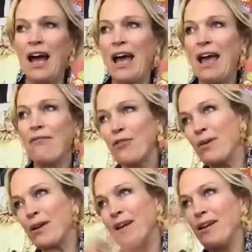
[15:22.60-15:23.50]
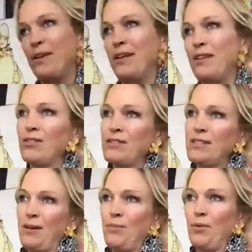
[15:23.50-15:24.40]
everybody to me looks
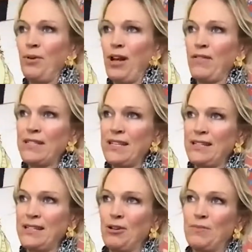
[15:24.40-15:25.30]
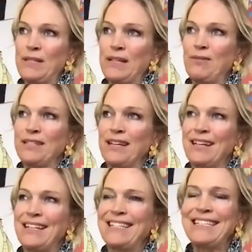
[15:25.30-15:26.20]
like a boy on the ski slopes. And I was like,
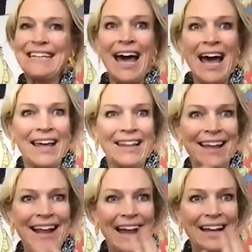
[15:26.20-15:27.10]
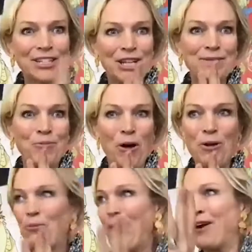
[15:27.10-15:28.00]
God, like, I just want
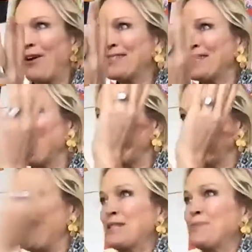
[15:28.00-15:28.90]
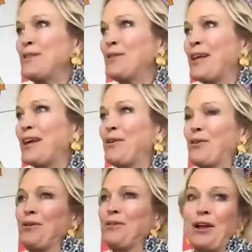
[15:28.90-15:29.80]
to wear something that makes me look like a
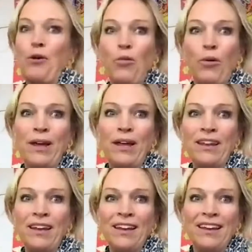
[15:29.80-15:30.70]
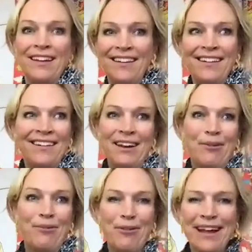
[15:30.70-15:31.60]
girl, like a woman, you
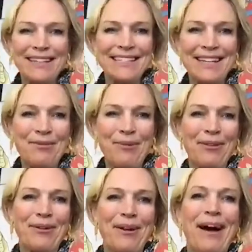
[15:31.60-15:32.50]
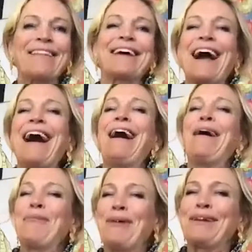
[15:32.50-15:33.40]
know, whether I can ski well or not, like,
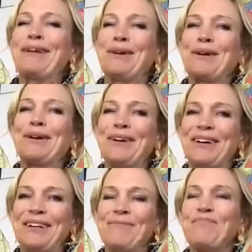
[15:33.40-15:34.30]
I want to look good.